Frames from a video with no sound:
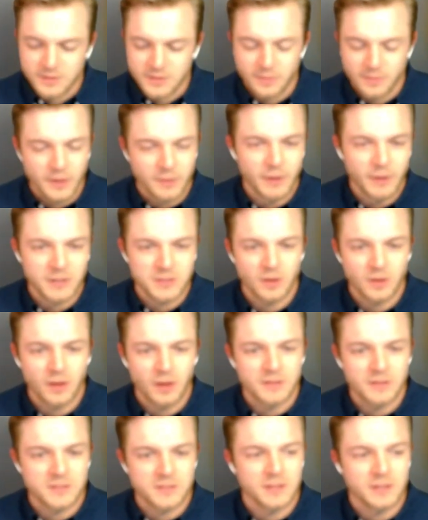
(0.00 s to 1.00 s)
That makes a
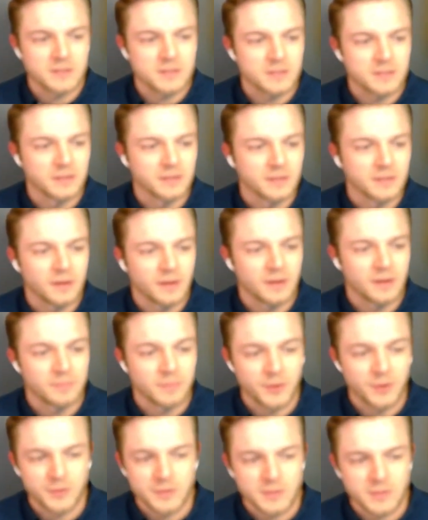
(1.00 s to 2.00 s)
lot of sense. And
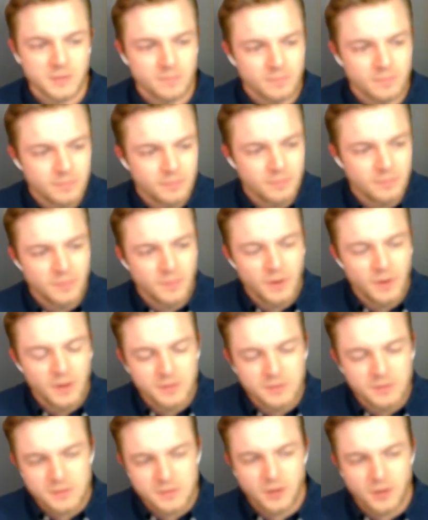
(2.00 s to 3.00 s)
there's a
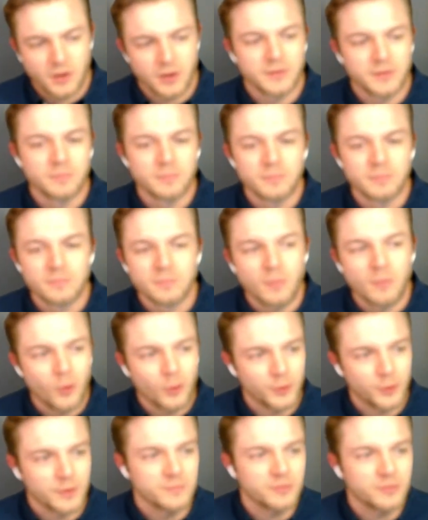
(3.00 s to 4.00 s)
ton
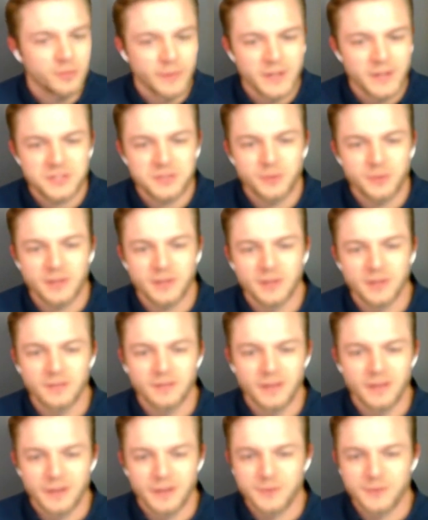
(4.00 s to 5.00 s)
more information. We can get
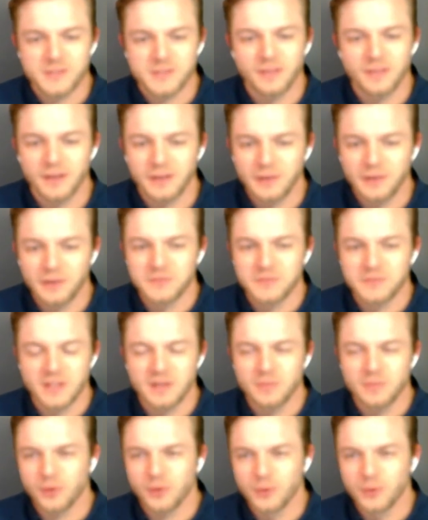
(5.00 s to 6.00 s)
layers and layers
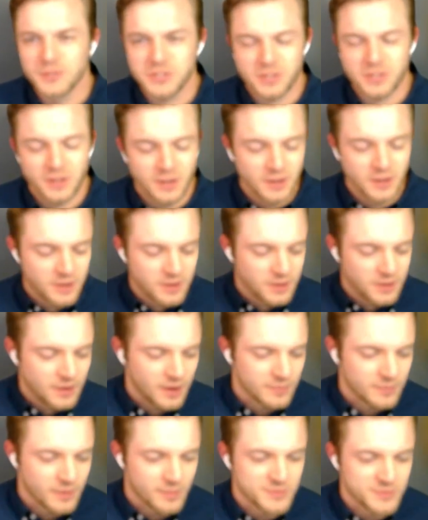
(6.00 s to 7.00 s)
deeper, which
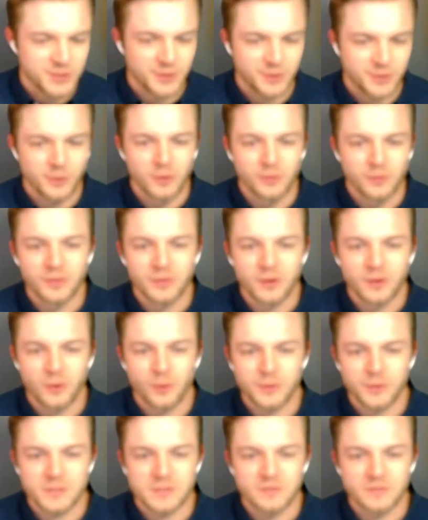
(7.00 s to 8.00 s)
I'm sure over the
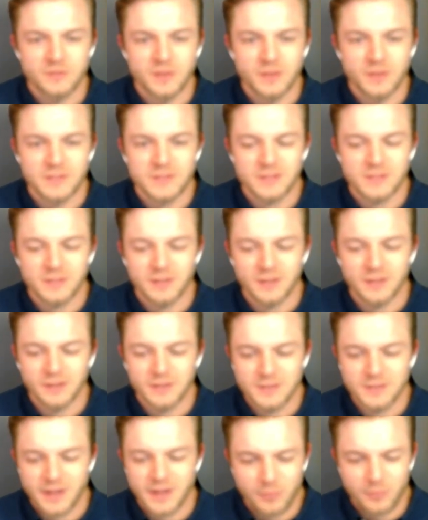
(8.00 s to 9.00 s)
course of this
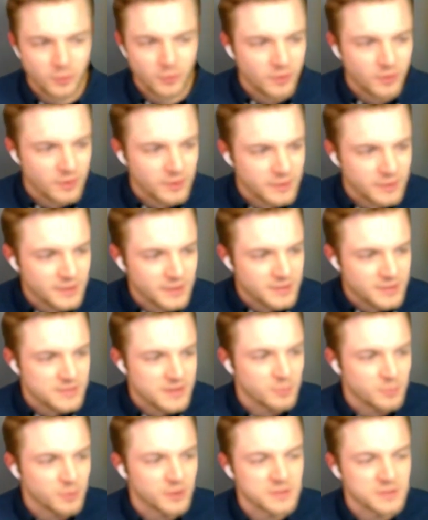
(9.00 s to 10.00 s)
capital light
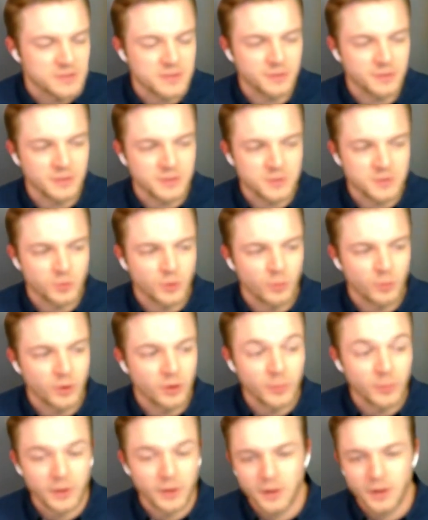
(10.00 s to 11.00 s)
assembly series we will.
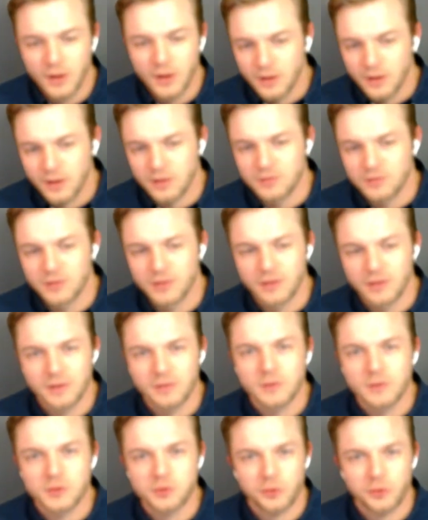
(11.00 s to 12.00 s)
But given
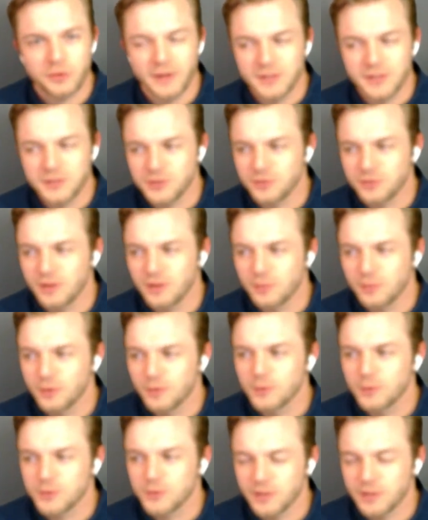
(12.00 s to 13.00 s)
the short nature that
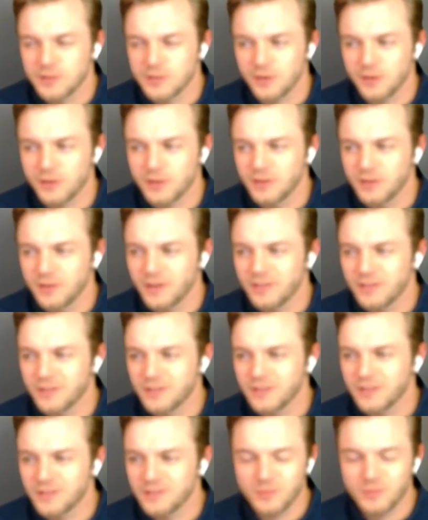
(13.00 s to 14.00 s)
we're trying to target here, I
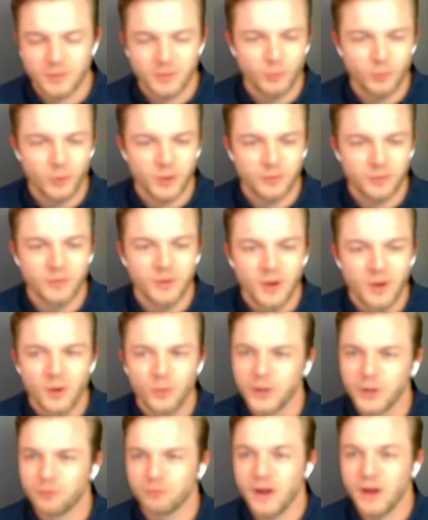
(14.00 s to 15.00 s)
think that we
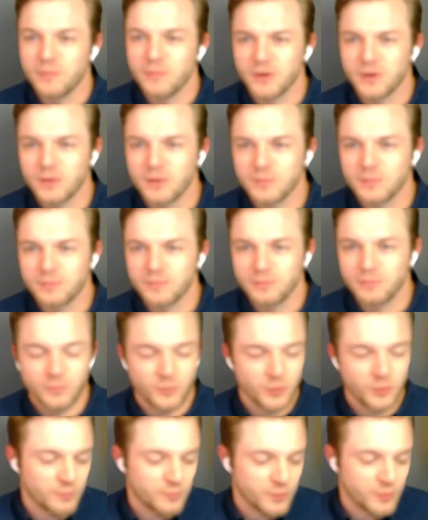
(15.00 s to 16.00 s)
can wrap it up
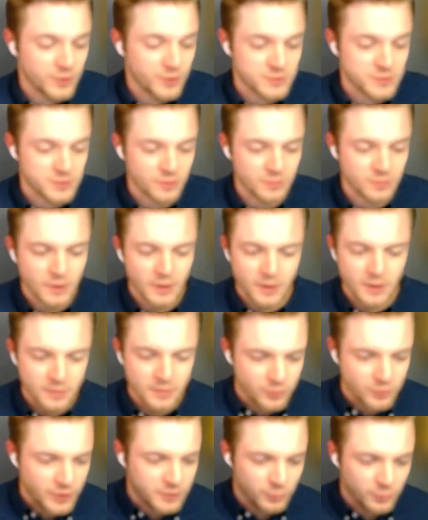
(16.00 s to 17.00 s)
for here. So
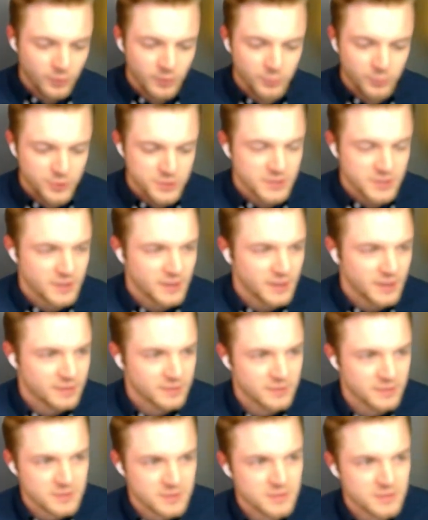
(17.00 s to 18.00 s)
Frank, really appreciate it. I
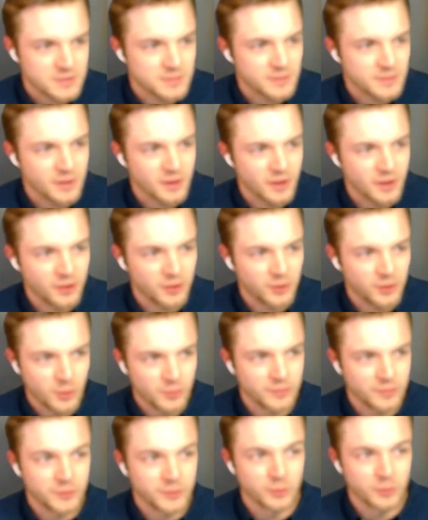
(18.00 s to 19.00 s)
think this is a good
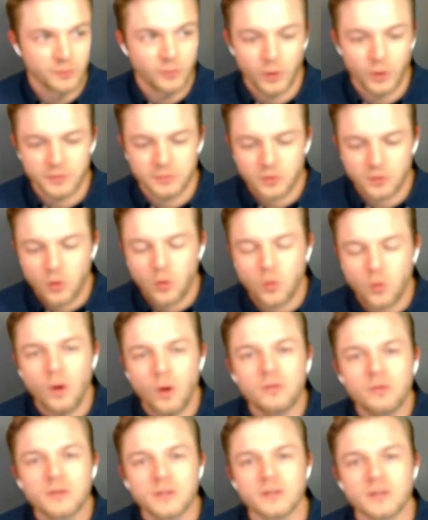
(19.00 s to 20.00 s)
overview of what
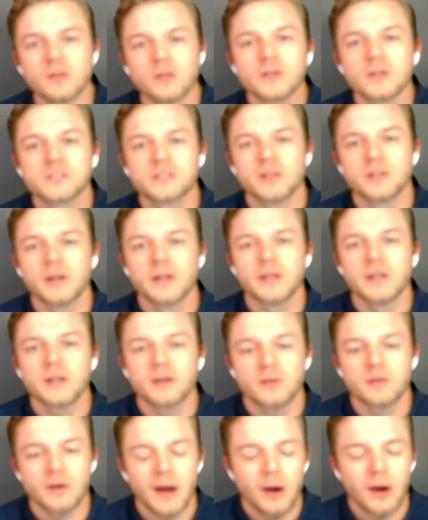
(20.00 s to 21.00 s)
quality looks
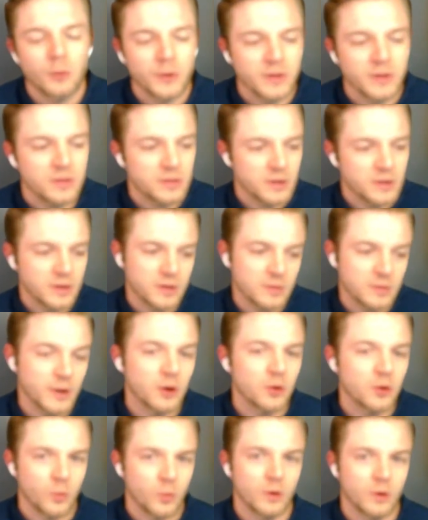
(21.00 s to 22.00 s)
like, how we think
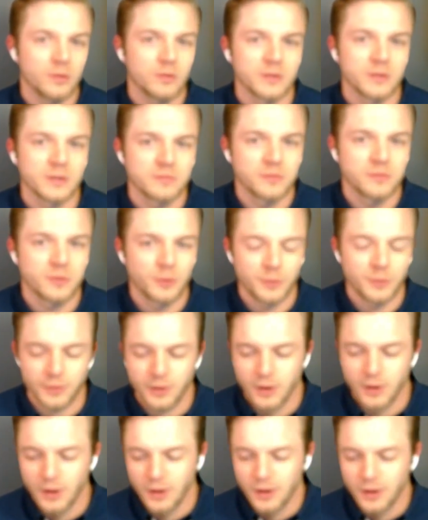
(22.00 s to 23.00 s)
about quality for
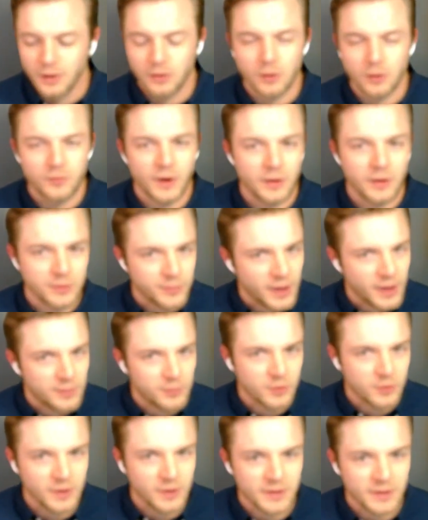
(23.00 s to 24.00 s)
low volume
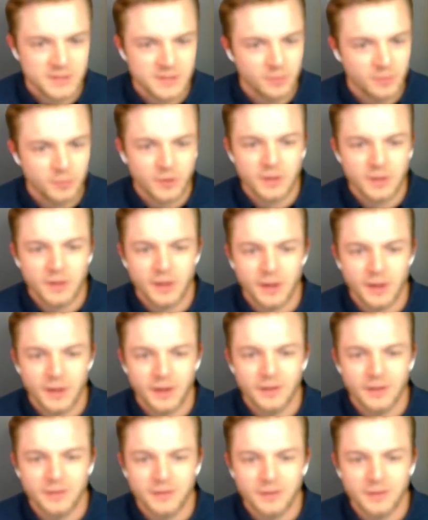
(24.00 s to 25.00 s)
capital light assembly.
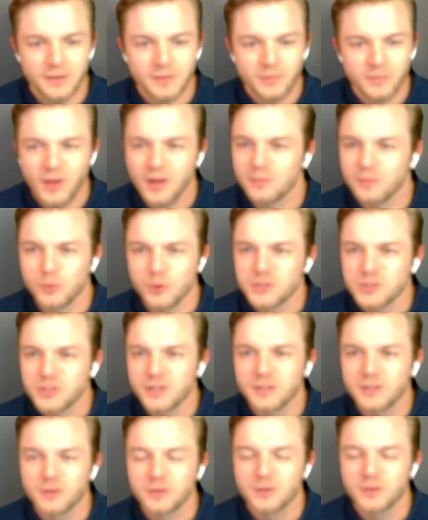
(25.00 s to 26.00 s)
And yeah, appreciate
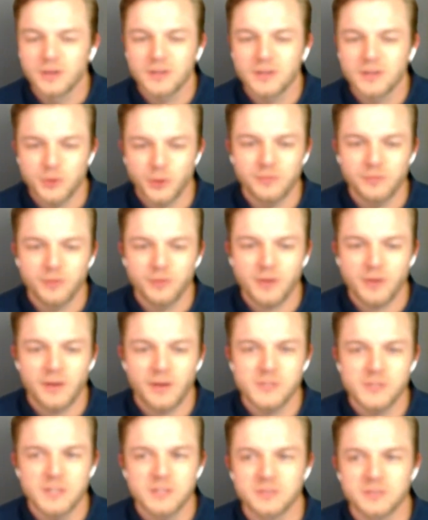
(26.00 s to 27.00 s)
you joining for the
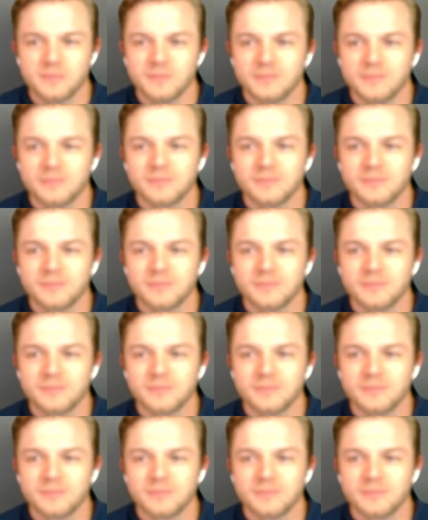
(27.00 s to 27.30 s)
conversation.